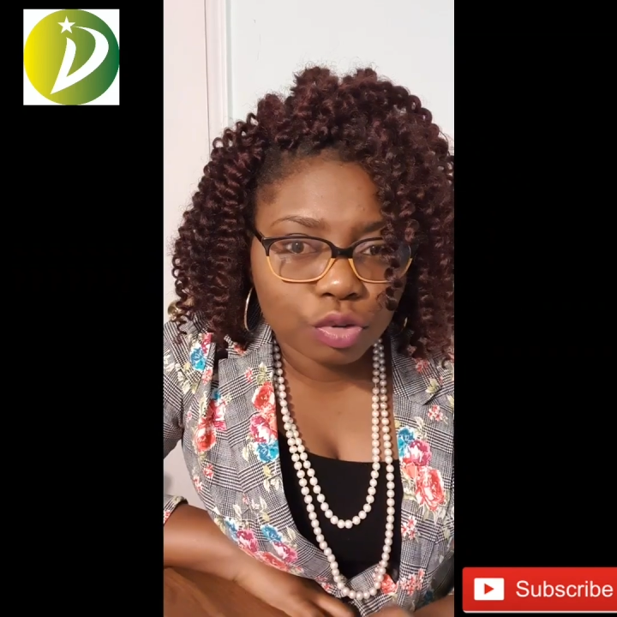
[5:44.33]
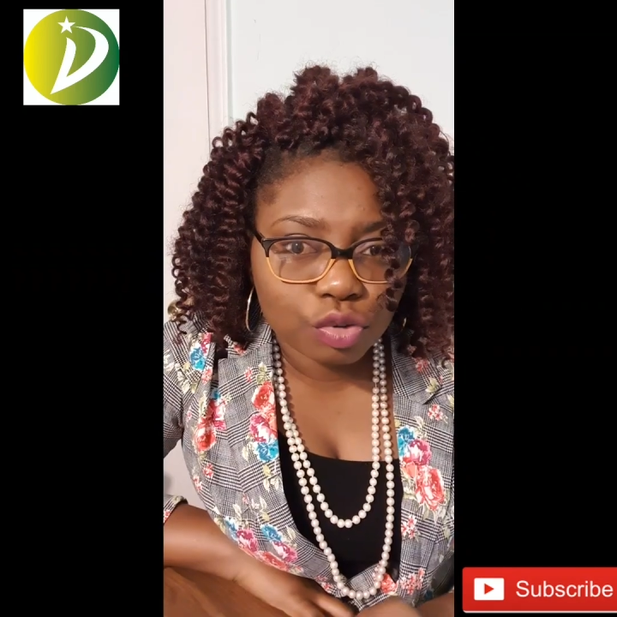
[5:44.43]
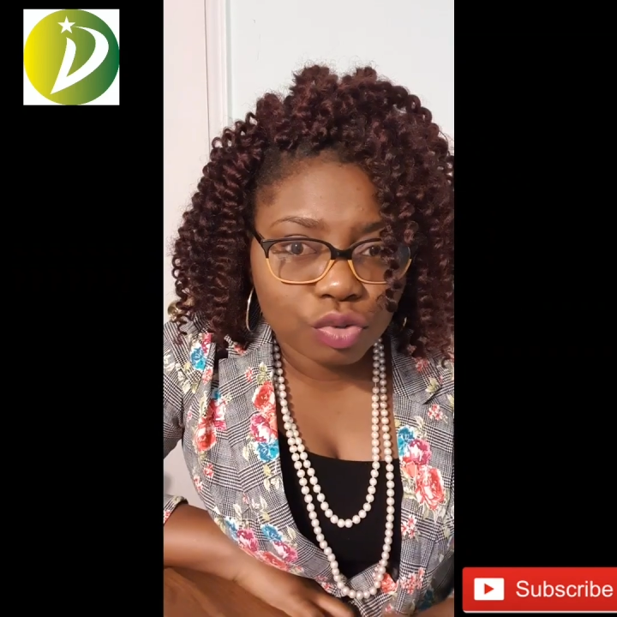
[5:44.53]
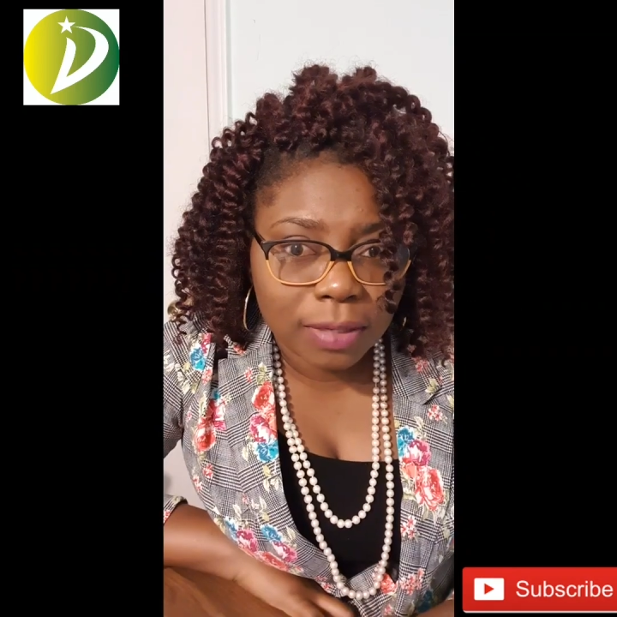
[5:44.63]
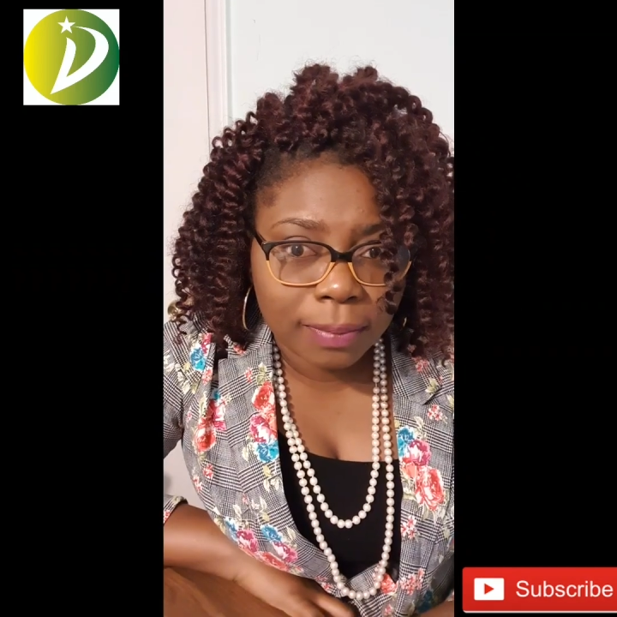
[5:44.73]

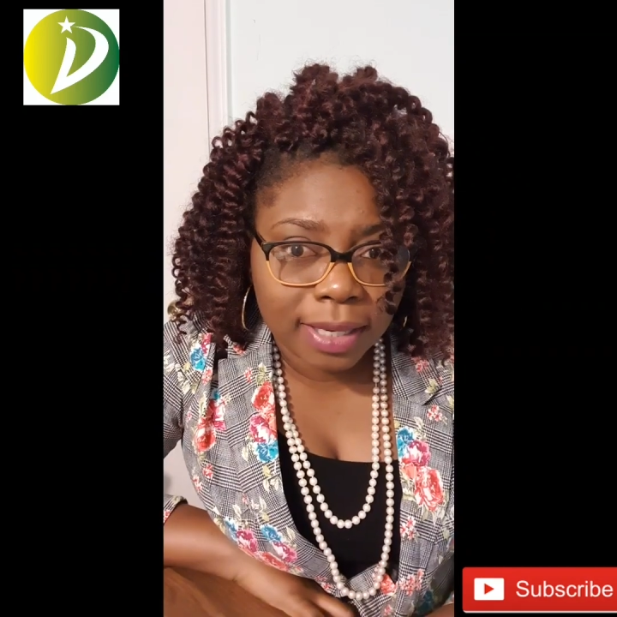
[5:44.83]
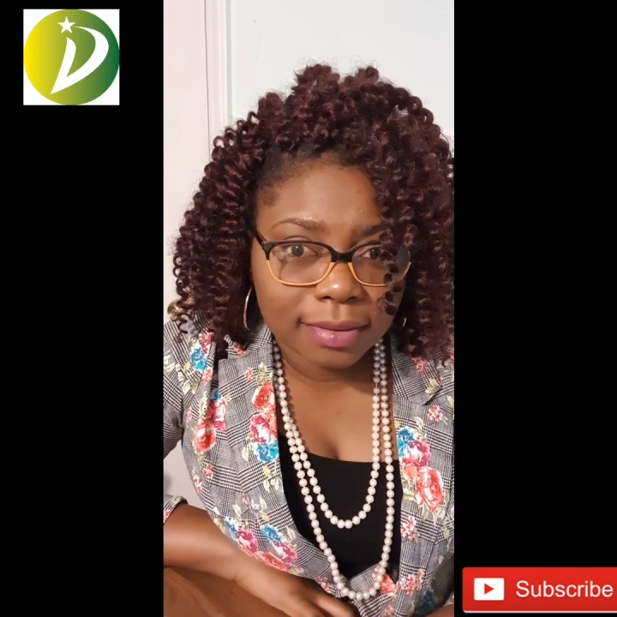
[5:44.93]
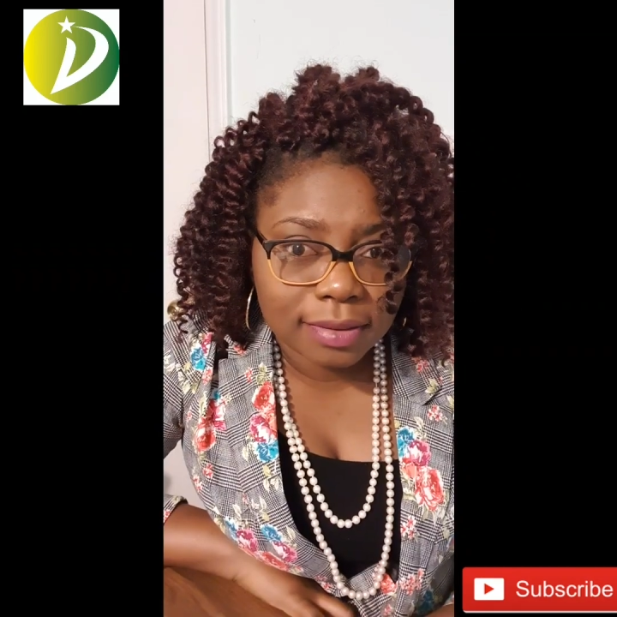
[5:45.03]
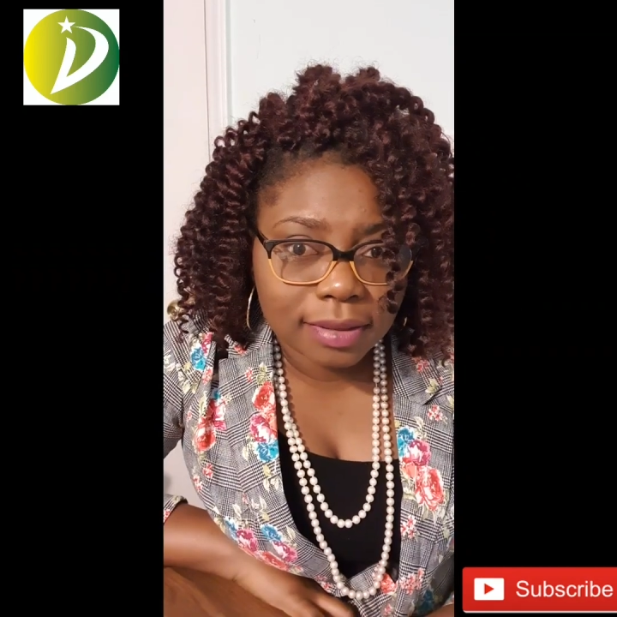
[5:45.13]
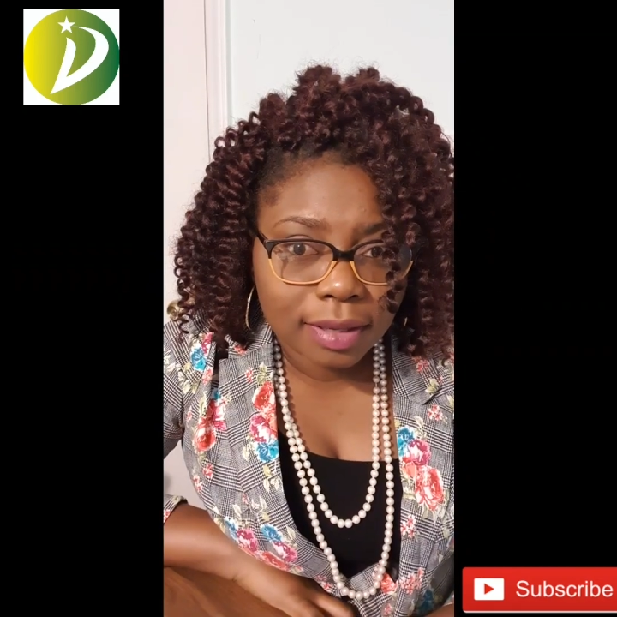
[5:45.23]

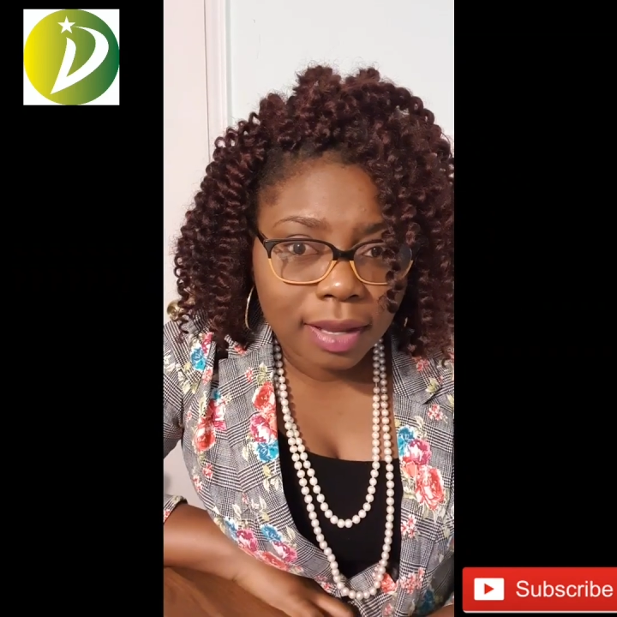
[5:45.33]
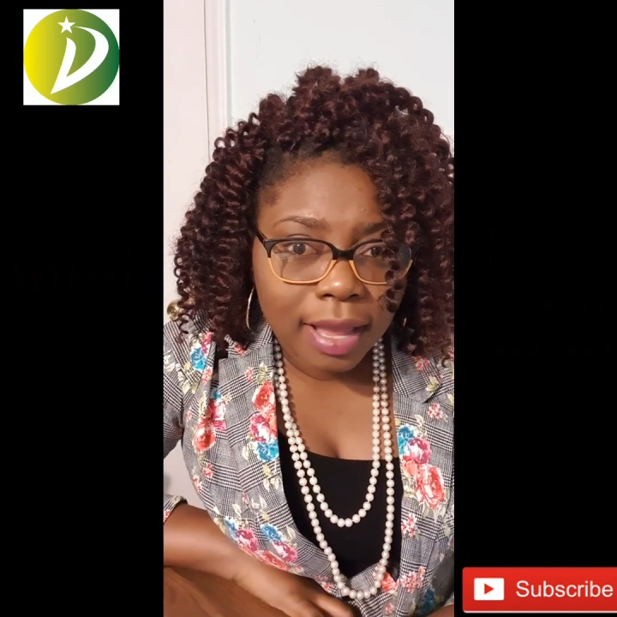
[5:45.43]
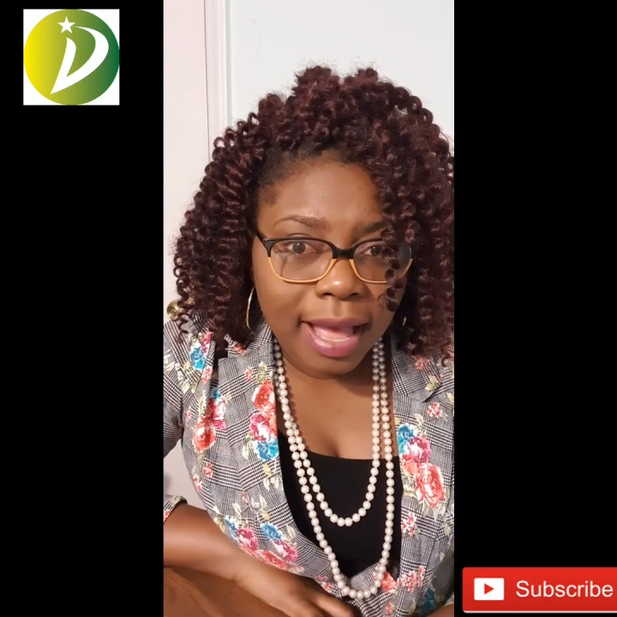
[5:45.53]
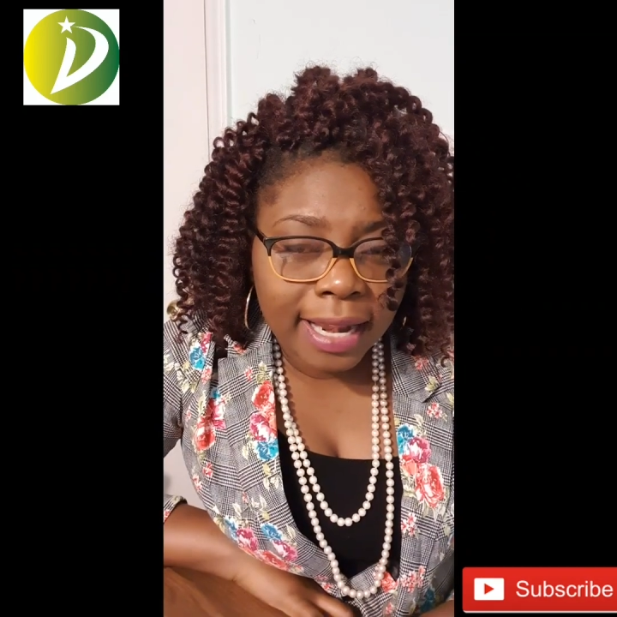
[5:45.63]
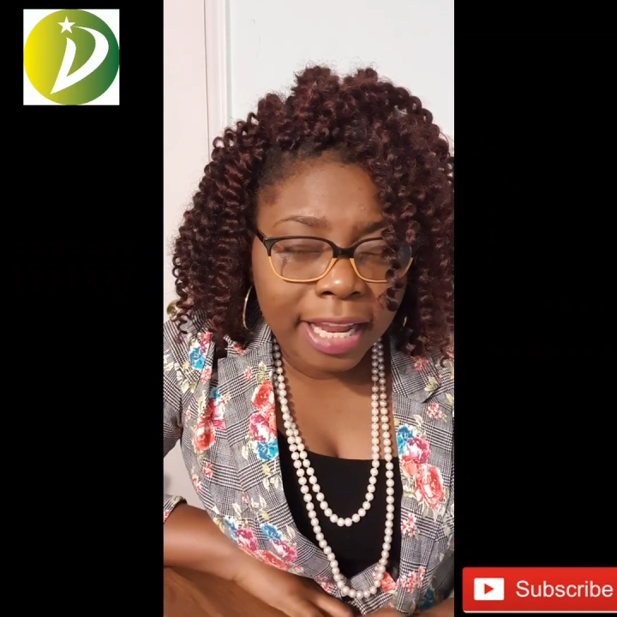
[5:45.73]
treatment.
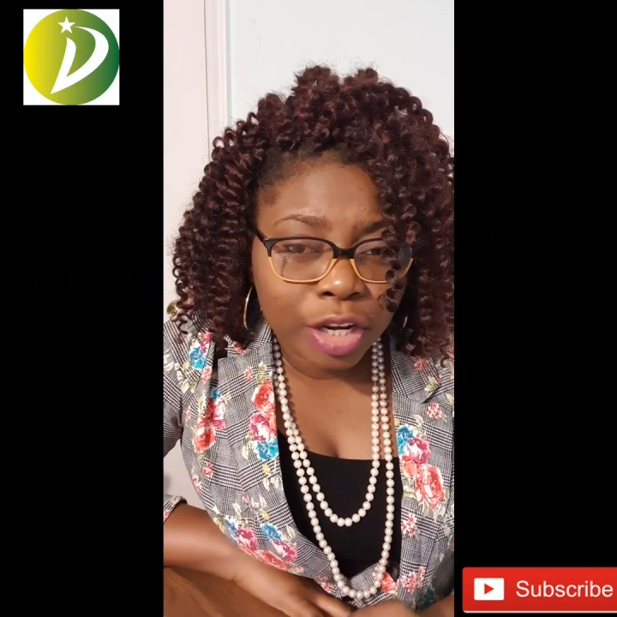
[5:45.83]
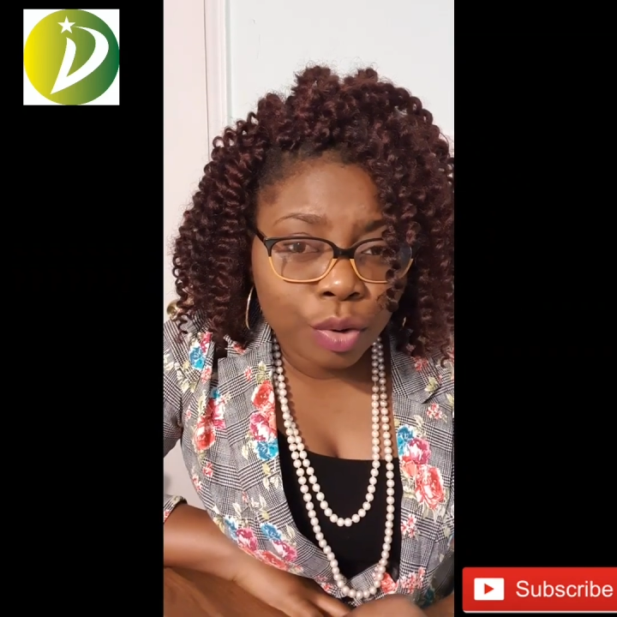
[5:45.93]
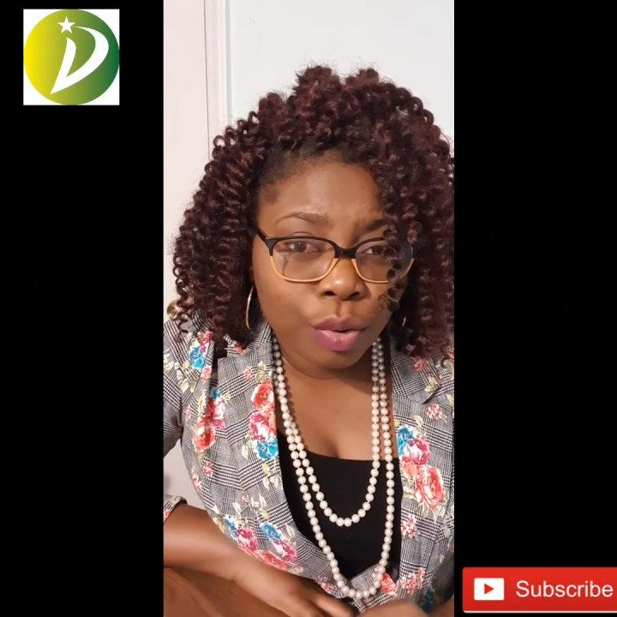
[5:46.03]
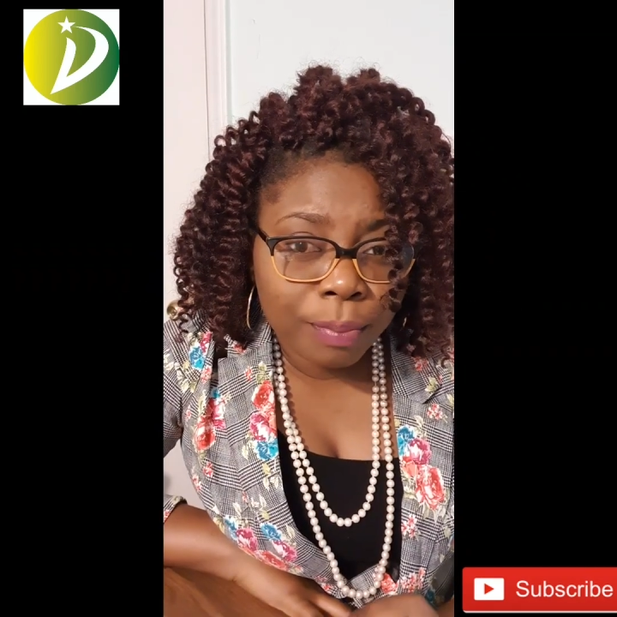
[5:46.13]
And I know